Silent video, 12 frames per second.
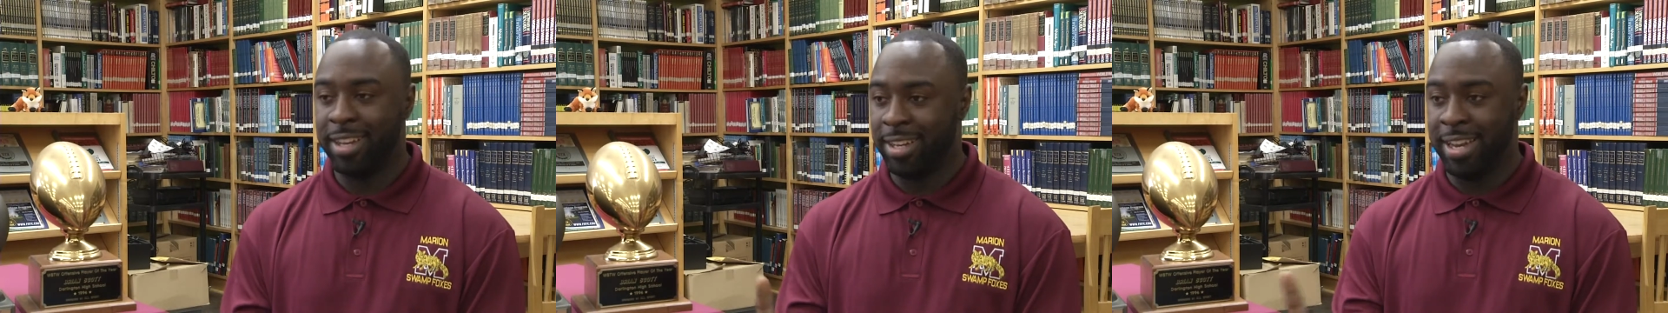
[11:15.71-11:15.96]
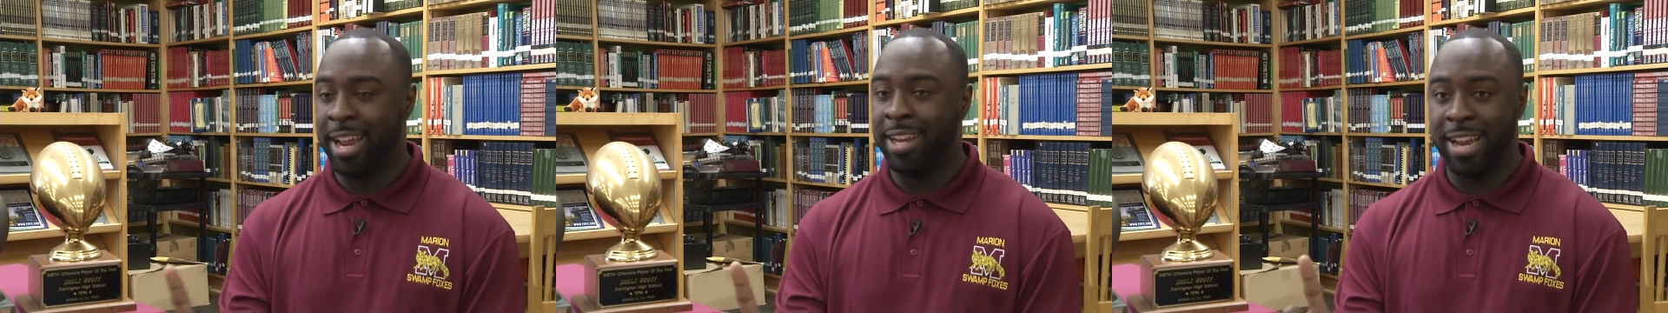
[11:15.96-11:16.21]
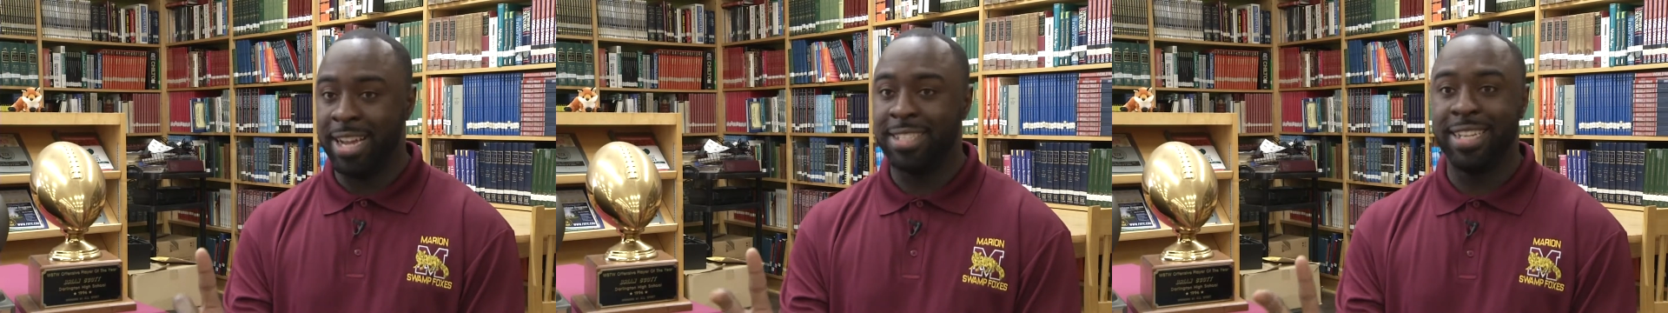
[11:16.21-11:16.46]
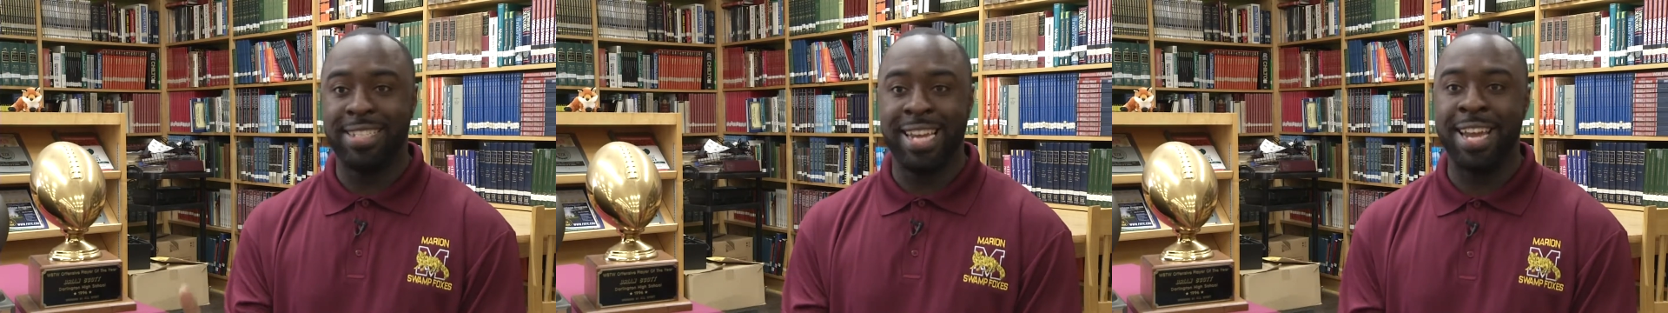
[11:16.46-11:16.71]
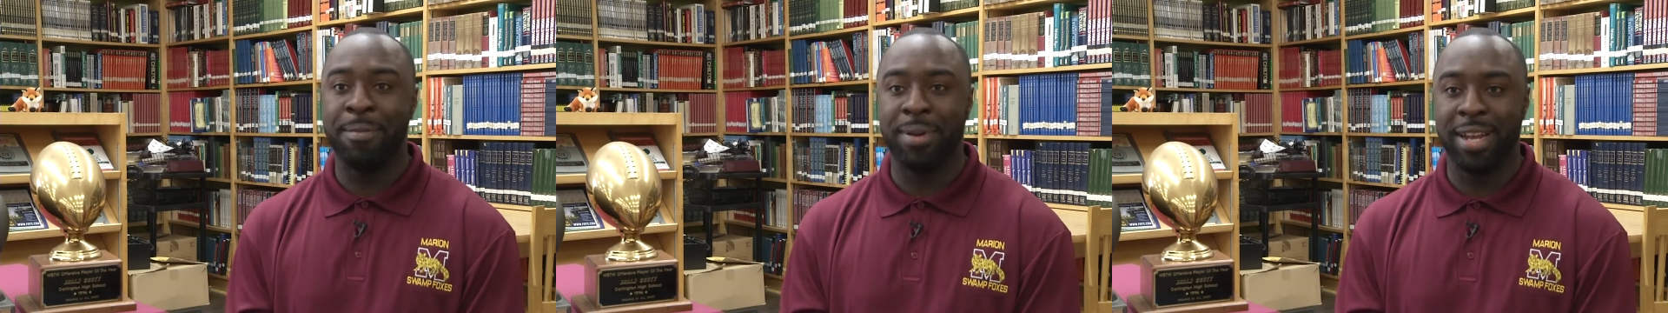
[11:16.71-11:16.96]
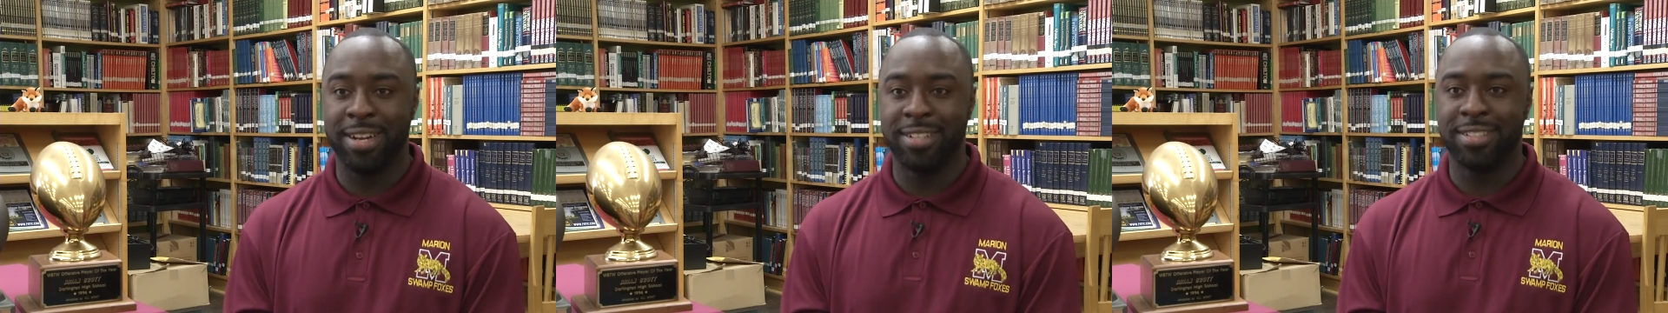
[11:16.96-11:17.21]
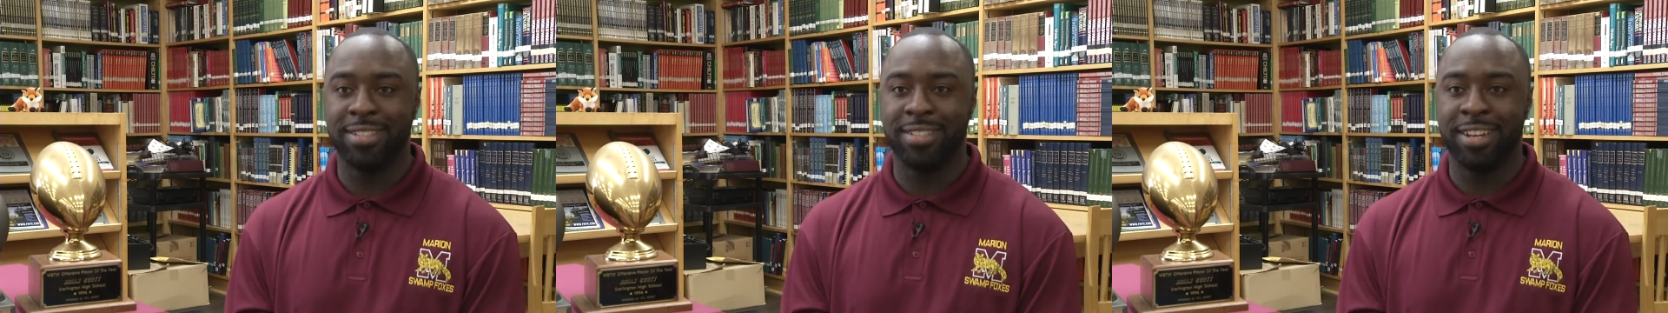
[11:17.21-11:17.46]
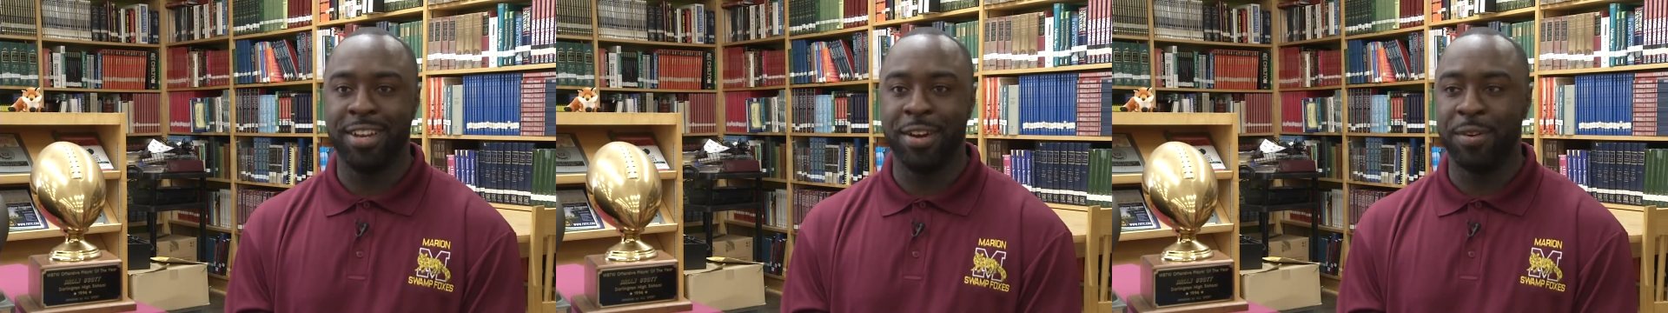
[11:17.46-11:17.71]
they see 10 players,
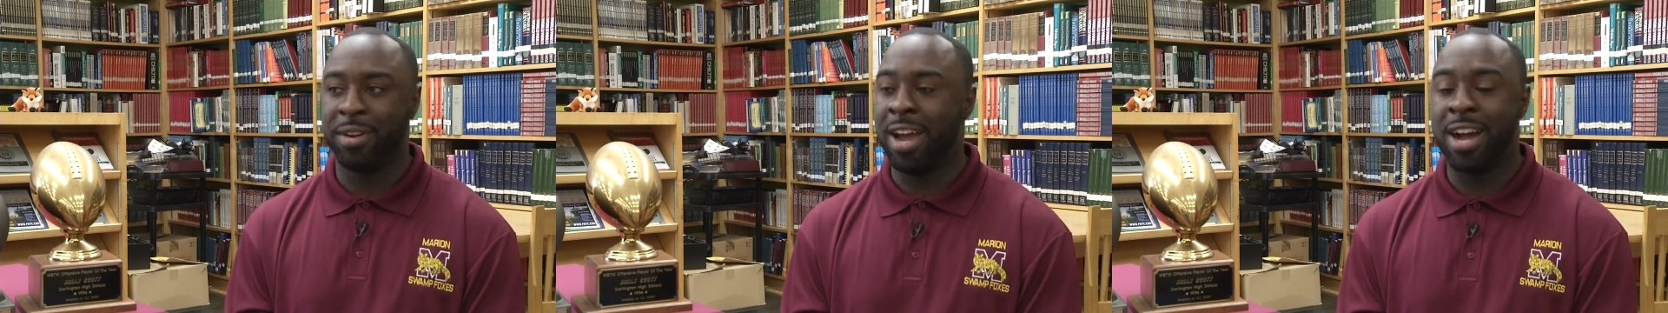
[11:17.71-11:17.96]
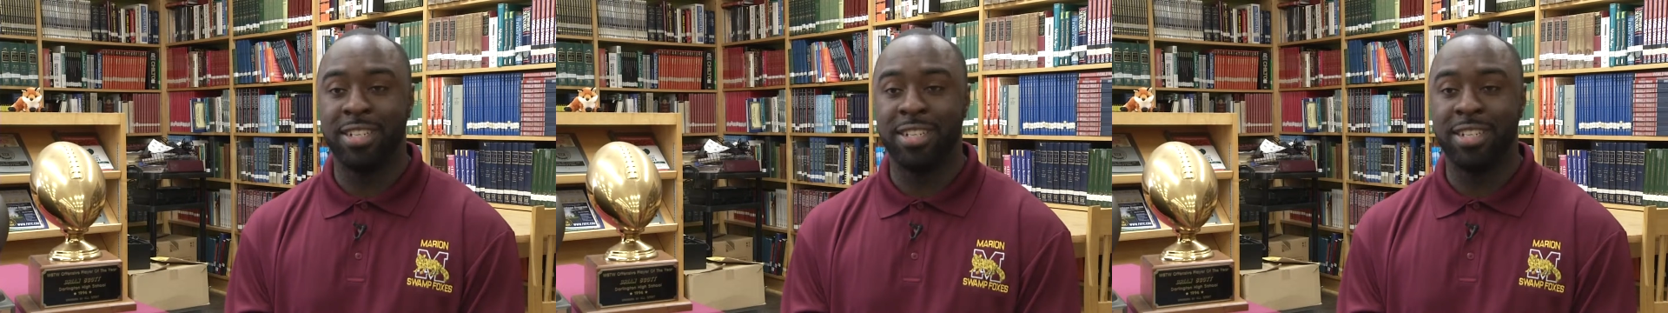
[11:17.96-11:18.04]
not